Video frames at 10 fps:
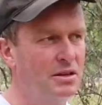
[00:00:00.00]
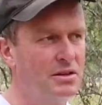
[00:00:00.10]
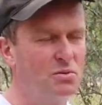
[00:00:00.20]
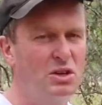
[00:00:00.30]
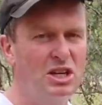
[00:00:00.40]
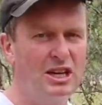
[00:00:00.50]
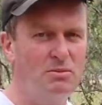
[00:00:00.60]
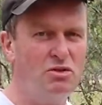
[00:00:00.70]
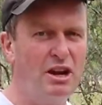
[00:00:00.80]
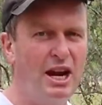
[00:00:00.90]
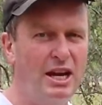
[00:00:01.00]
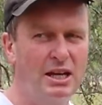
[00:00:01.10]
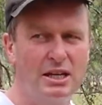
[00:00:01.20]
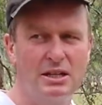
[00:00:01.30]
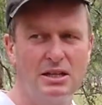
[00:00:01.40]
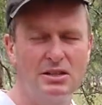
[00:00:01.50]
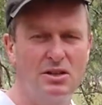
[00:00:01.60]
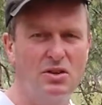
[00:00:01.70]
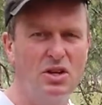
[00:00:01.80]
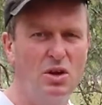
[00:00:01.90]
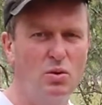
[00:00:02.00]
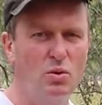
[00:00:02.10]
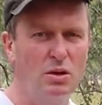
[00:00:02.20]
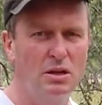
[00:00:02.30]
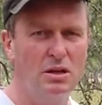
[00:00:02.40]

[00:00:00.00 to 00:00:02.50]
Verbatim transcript: It's where you keep track, so you know.